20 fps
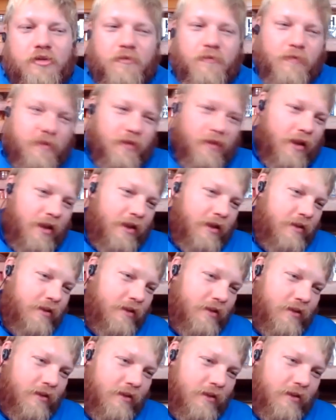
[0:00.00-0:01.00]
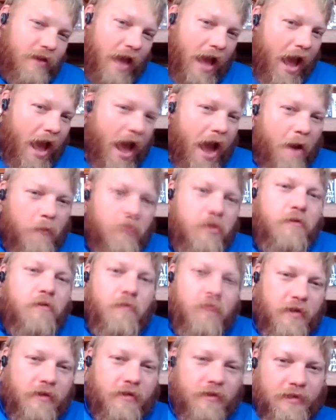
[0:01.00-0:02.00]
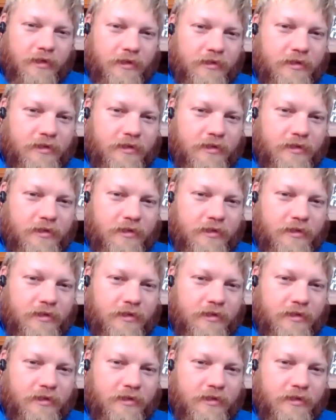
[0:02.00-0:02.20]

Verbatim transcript: you feel like, how are you feeling? At